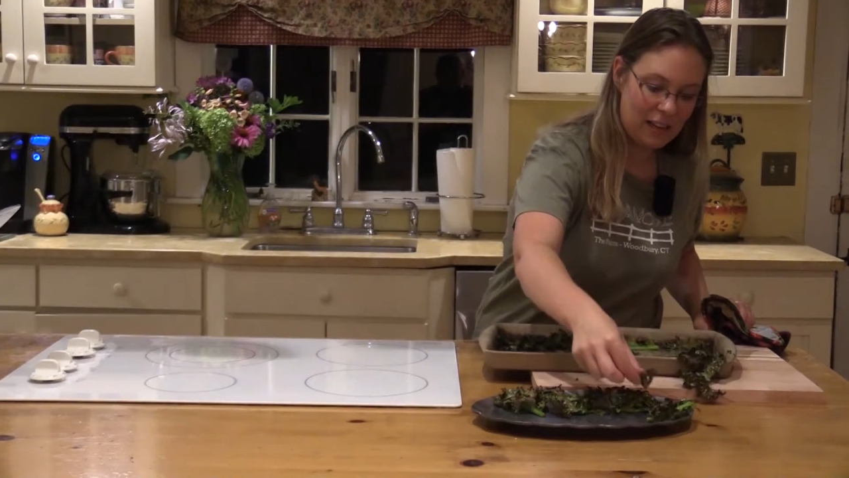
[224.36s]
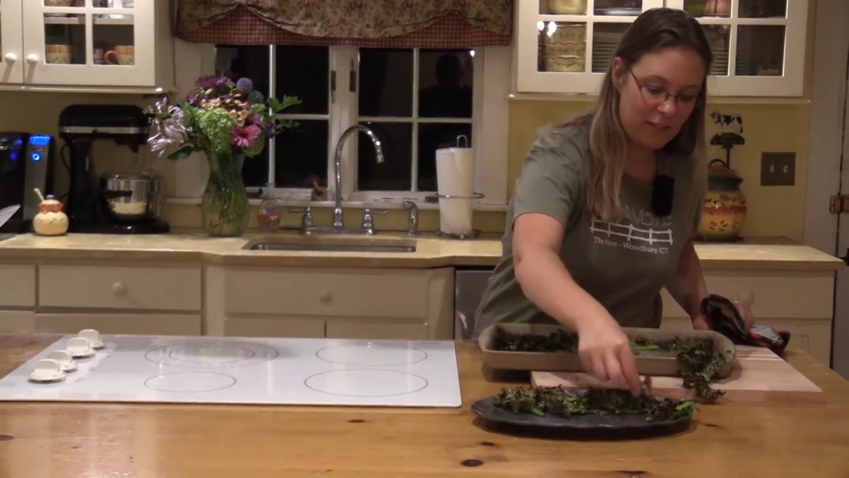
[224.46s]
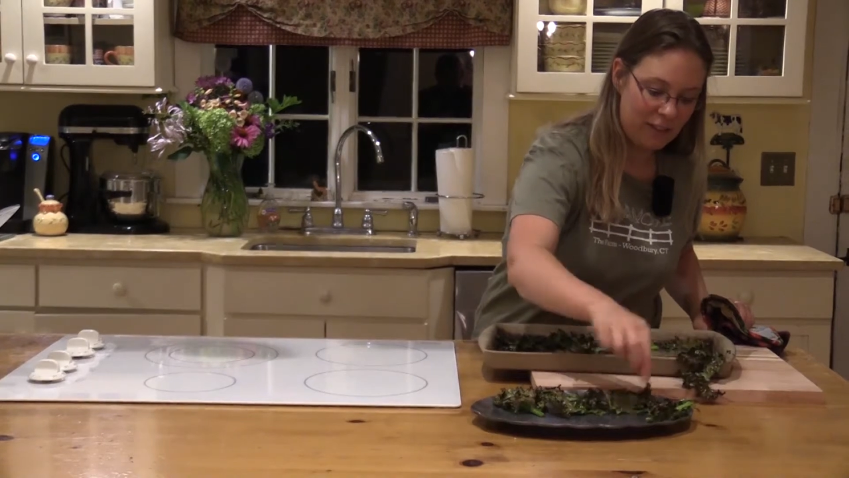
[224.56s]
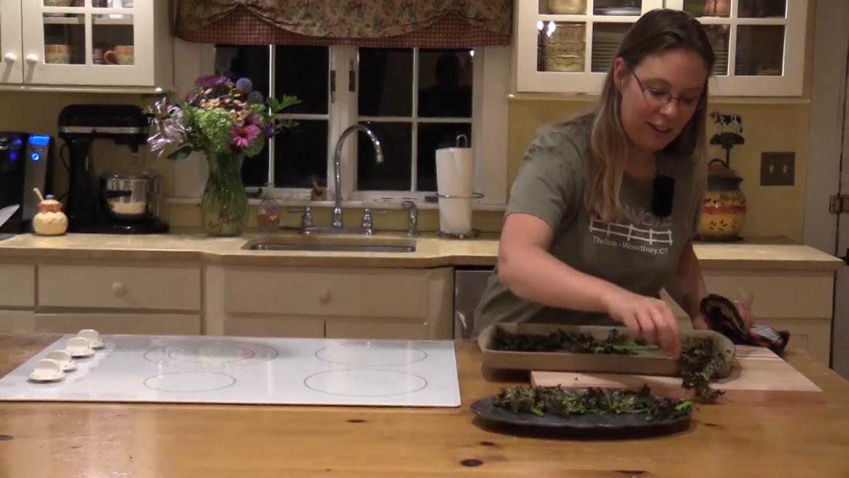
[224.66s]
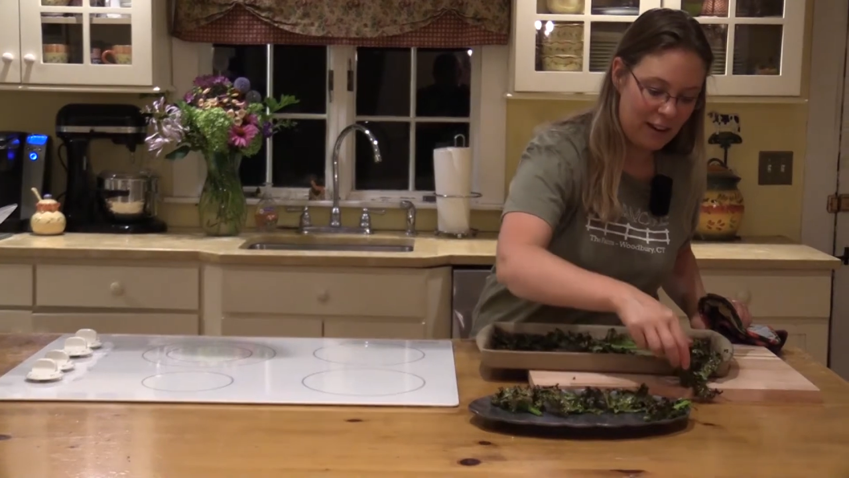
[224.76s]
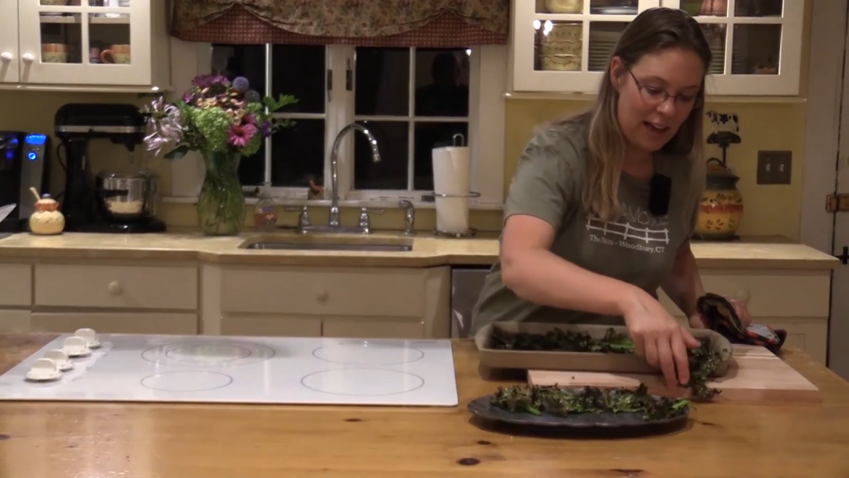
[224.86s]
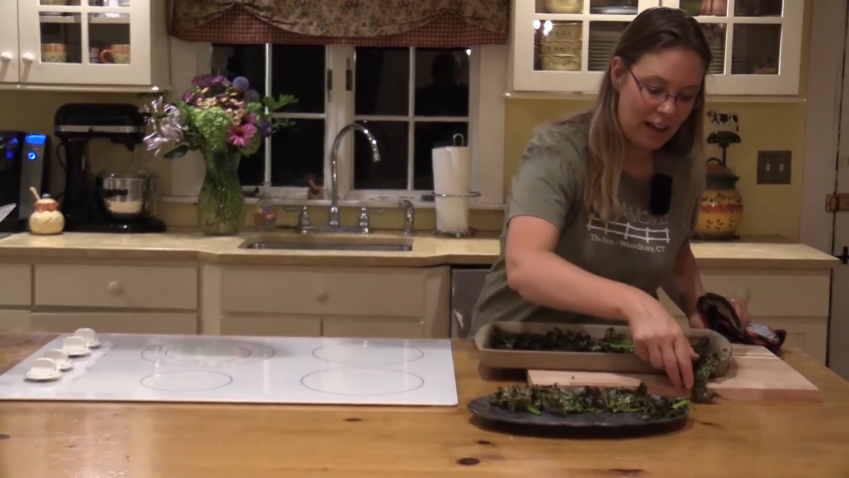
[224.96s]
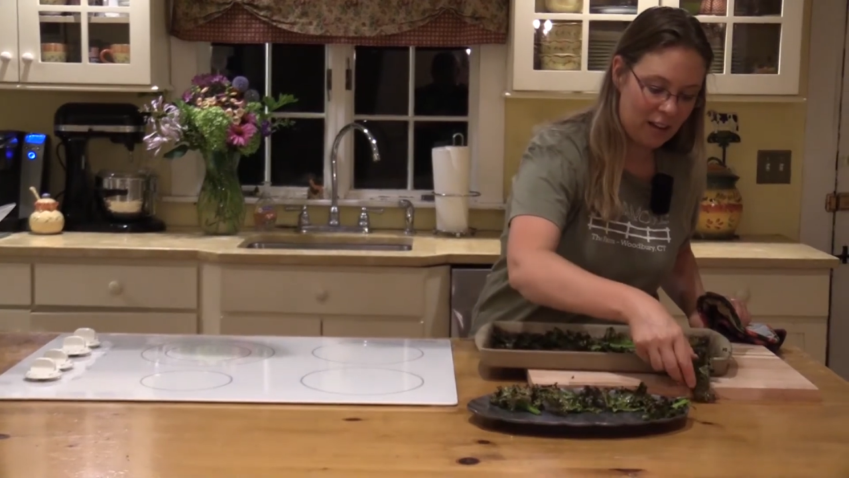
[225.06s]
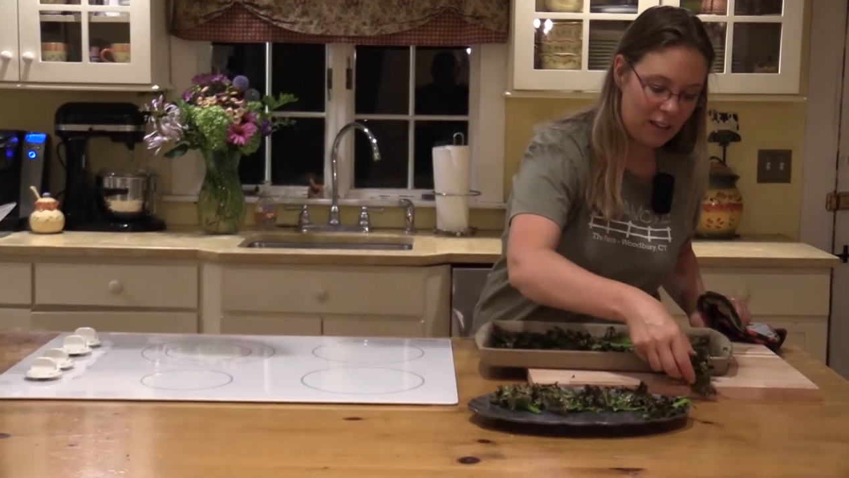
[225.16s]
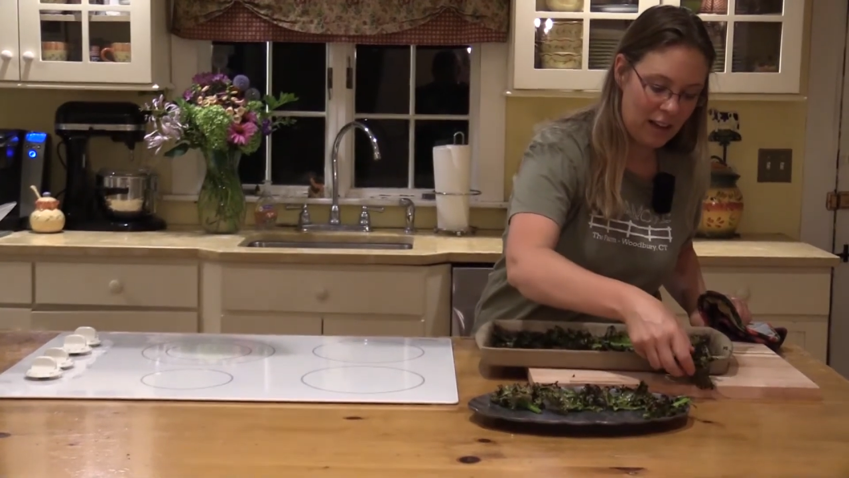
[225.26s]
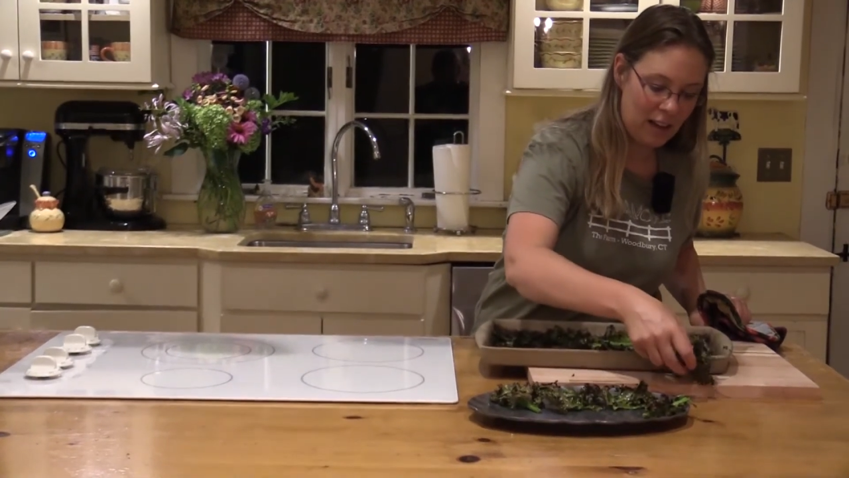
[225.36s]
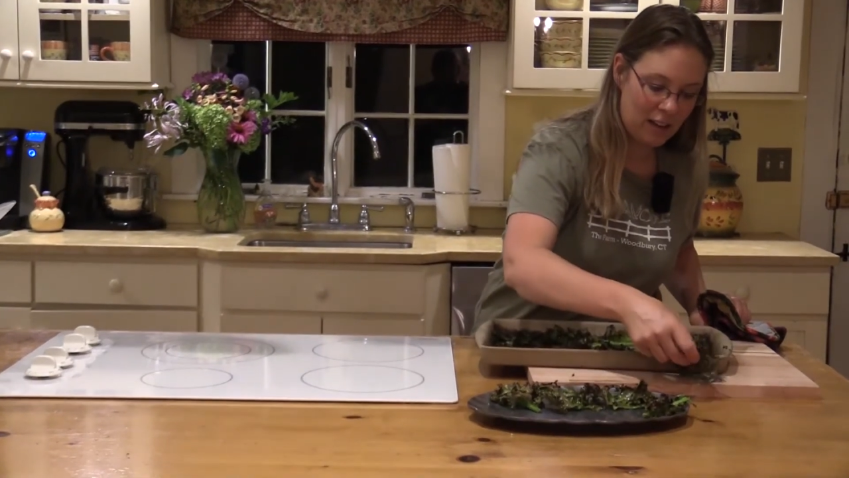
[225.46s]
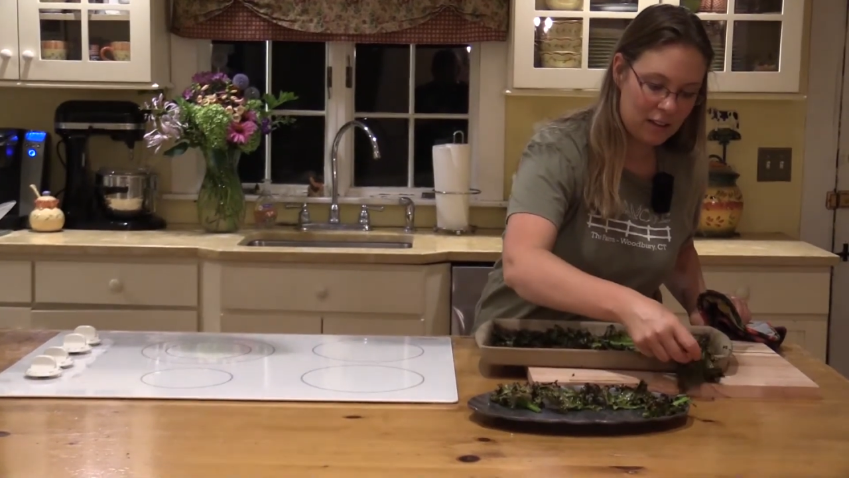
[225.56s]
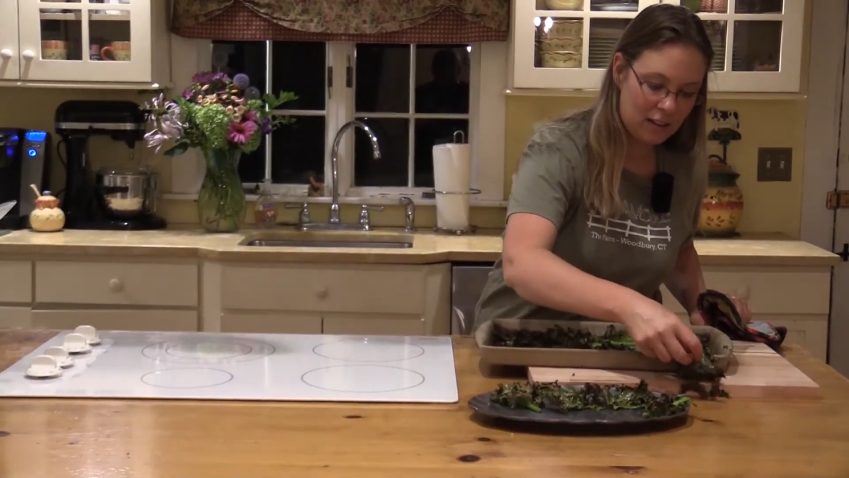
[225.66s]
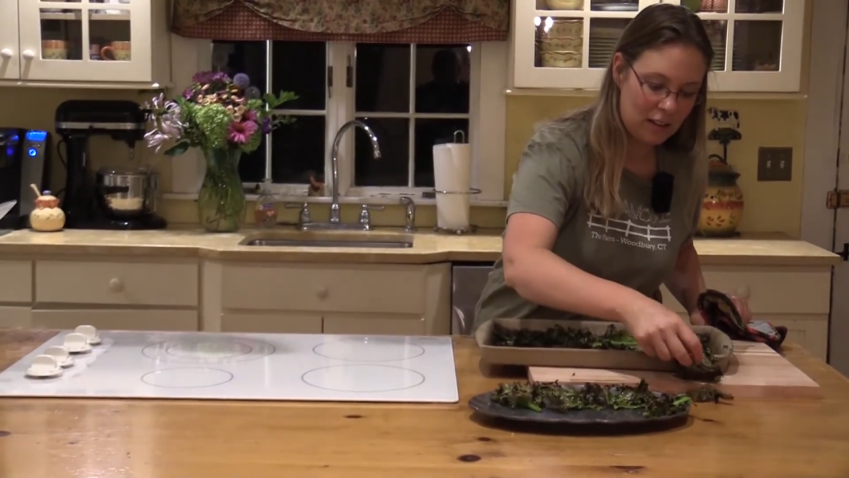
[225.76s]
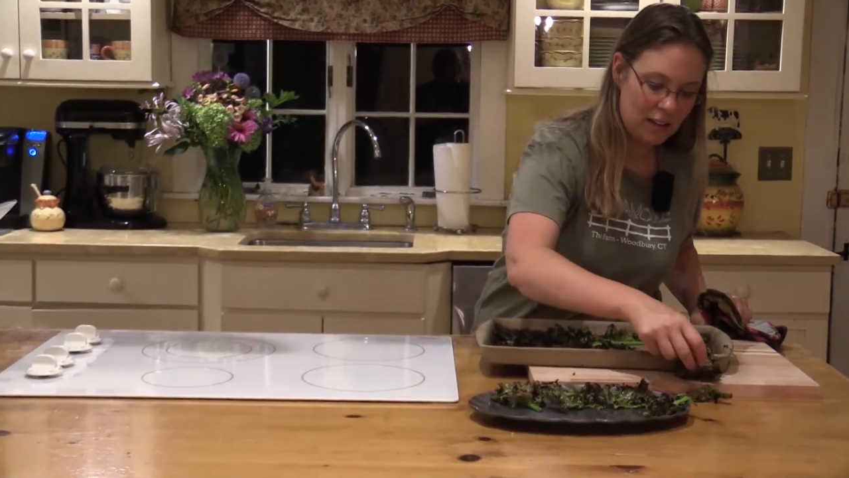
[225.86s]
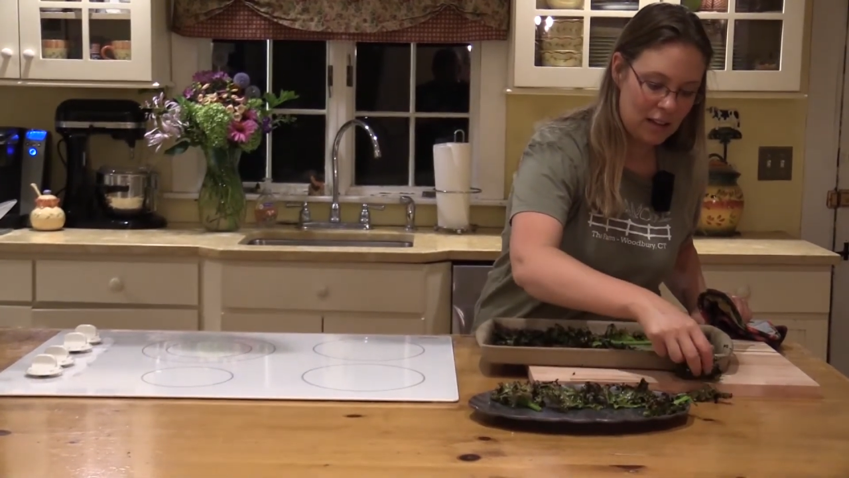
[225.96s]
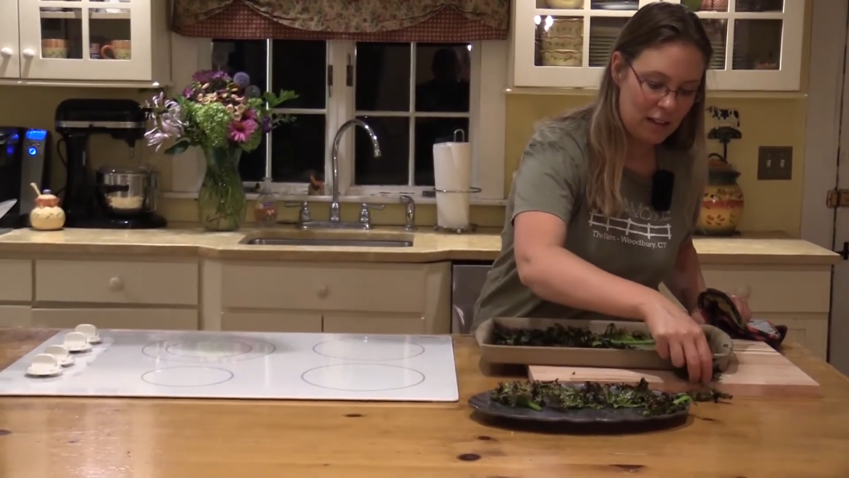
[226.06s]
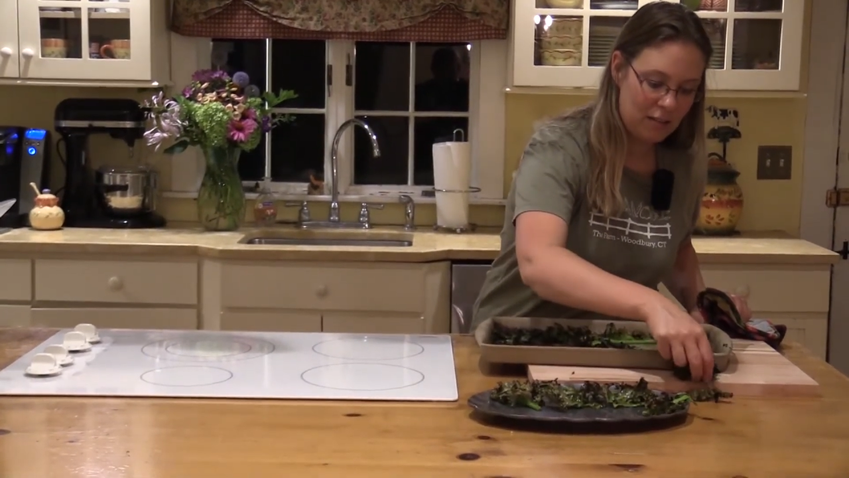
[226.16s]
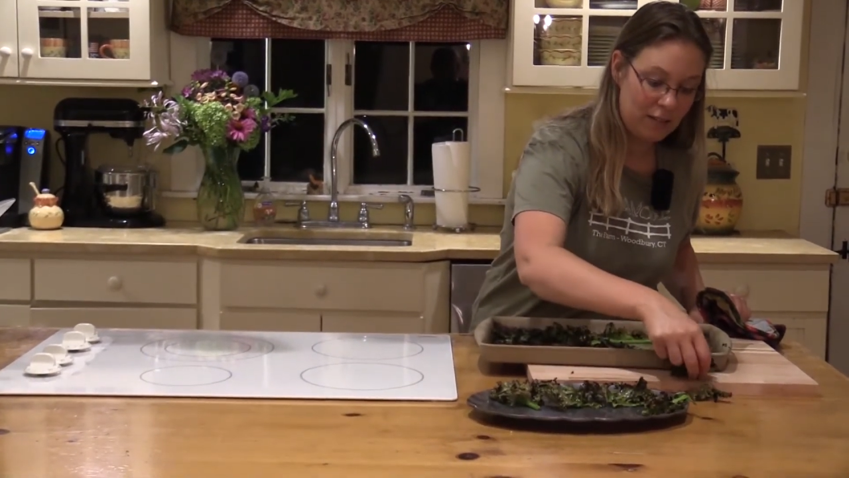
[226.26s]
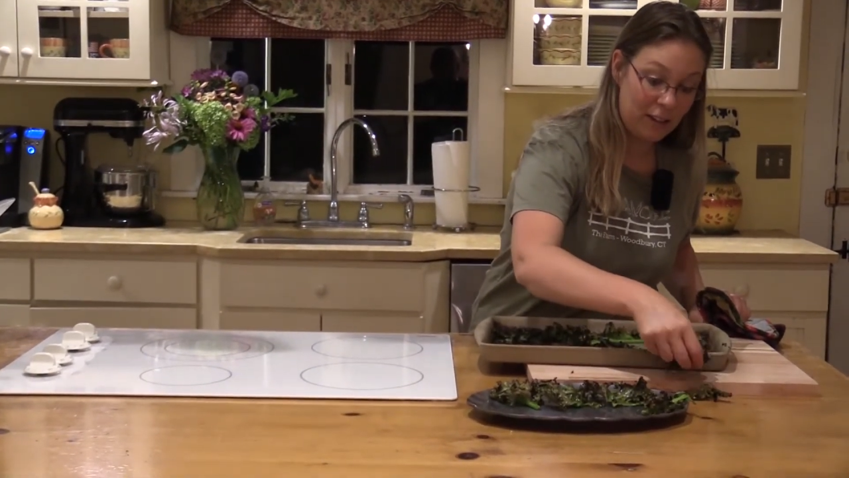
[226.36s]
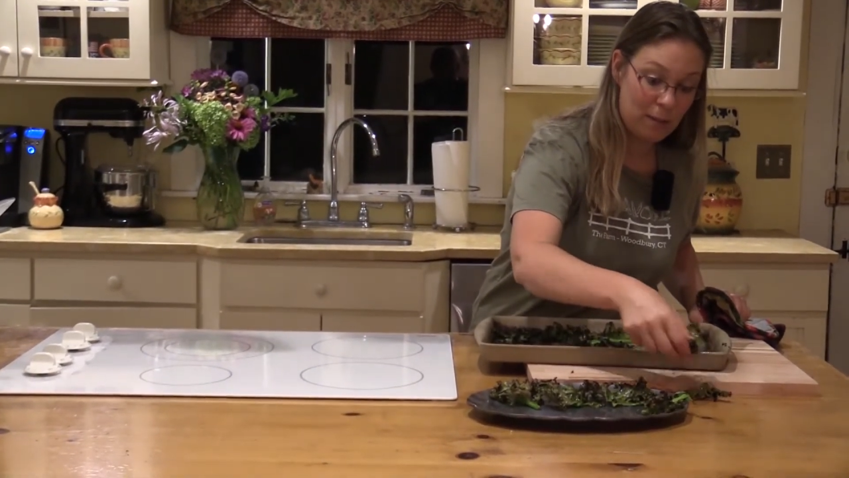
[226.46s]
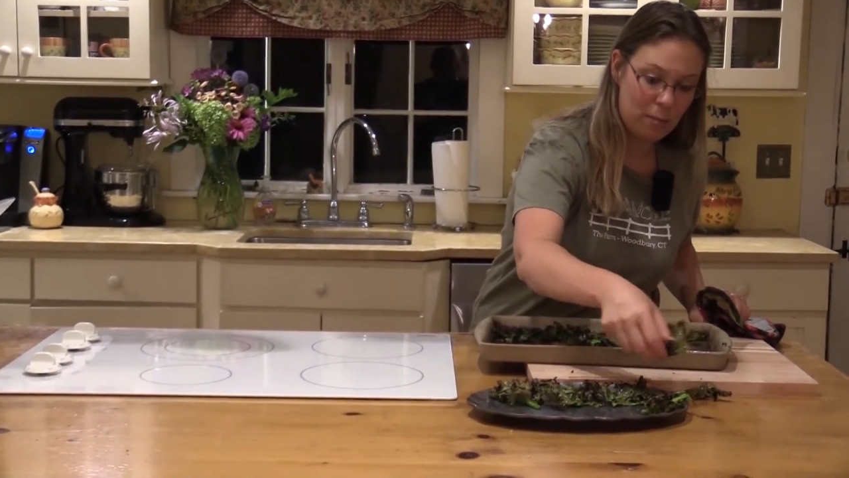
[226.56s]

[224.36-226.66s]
very healthy. Very